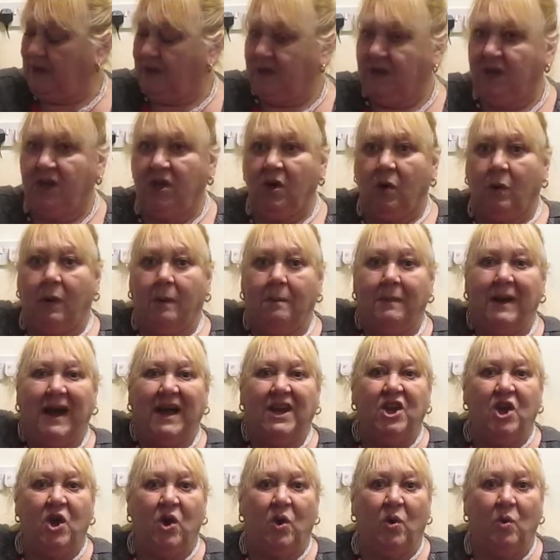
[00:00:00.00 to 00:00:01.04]
You know, on my
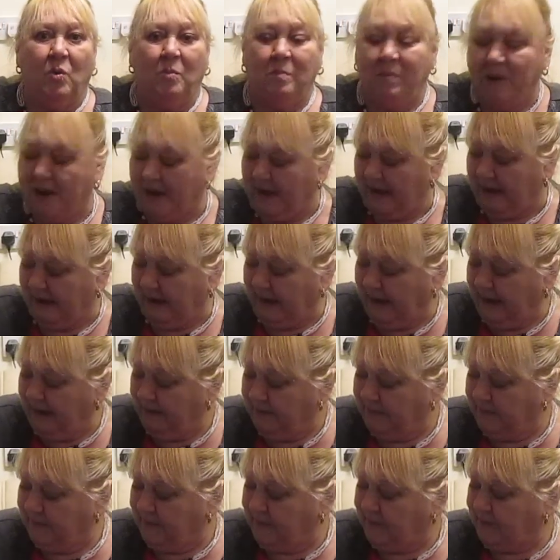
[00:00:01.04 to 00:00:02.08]
no buy.
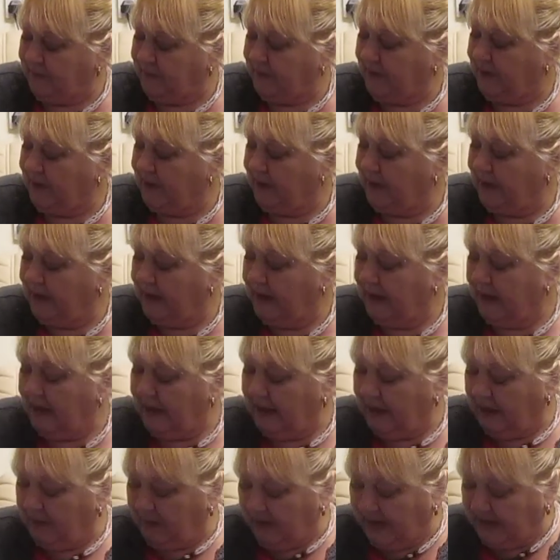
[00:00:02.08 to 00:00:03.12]

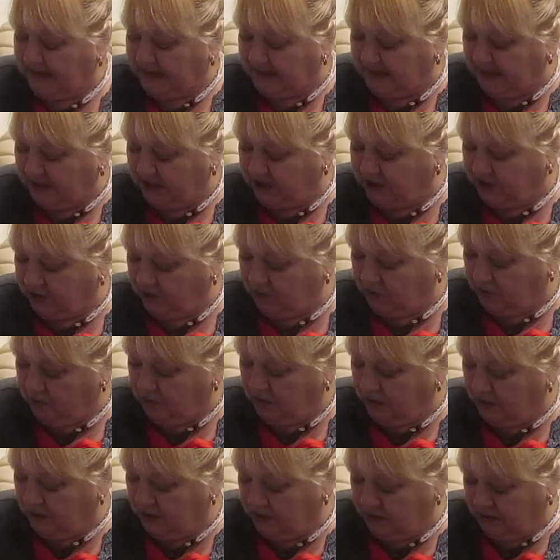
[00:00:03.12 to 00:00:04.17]
I went into
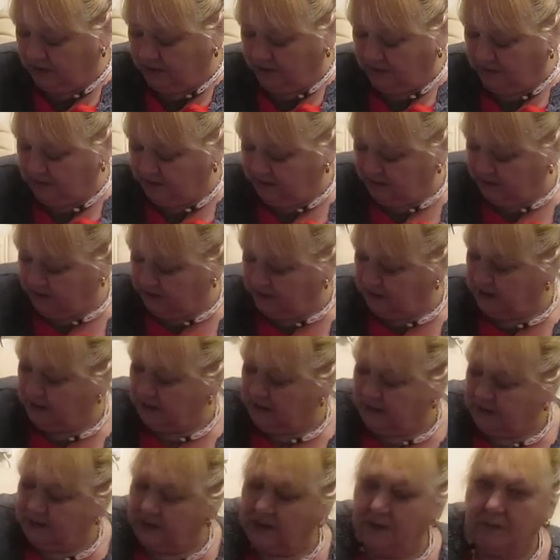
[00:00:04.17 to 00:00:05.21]

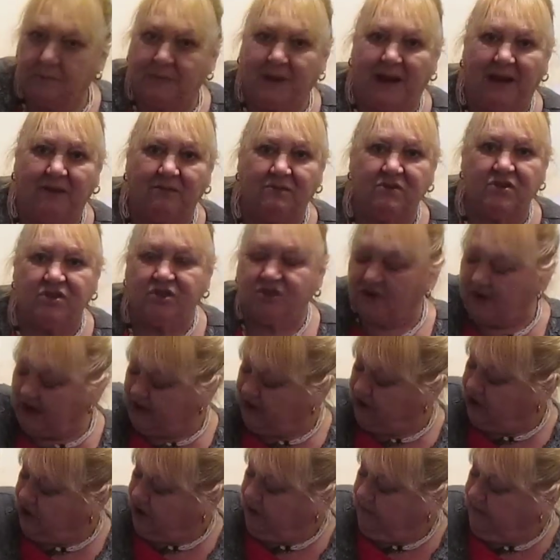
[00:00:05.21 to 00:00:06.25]
Pound
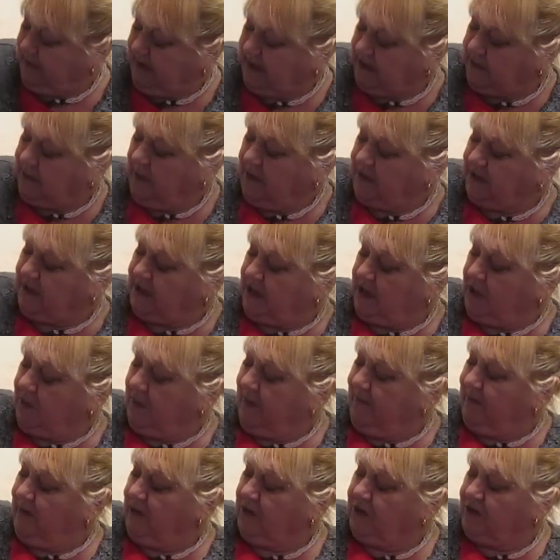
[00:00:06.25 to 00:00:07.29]
Stretcher. I suppose it's
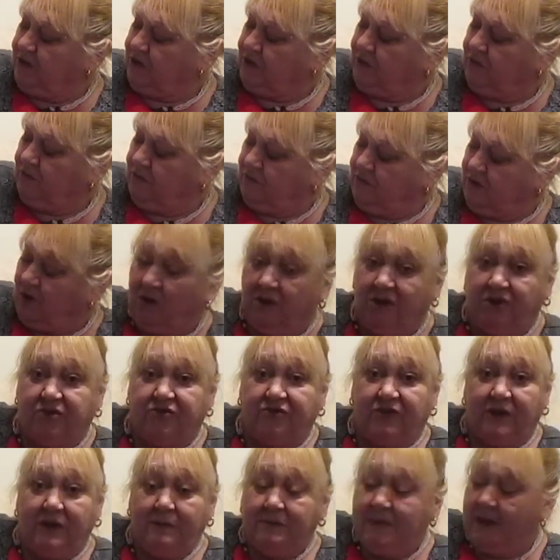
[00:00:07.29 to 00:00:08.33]
equivalent to Dollar
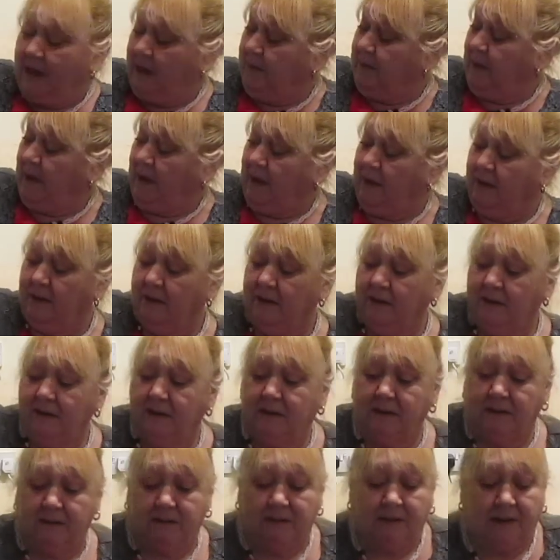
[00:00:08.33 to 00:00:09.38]
Tree, maybe,
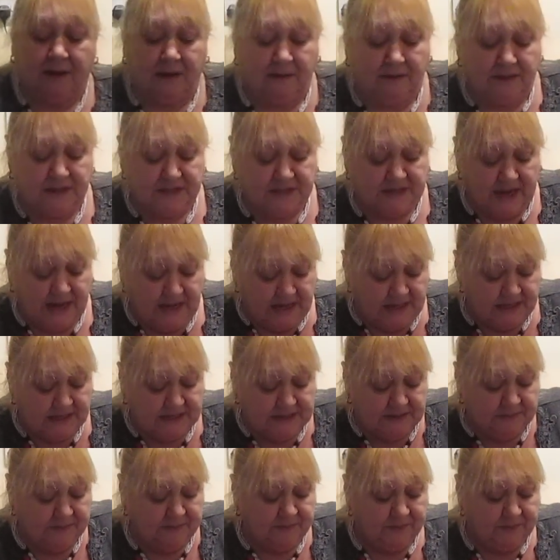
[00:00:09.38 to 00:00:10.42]
in the States.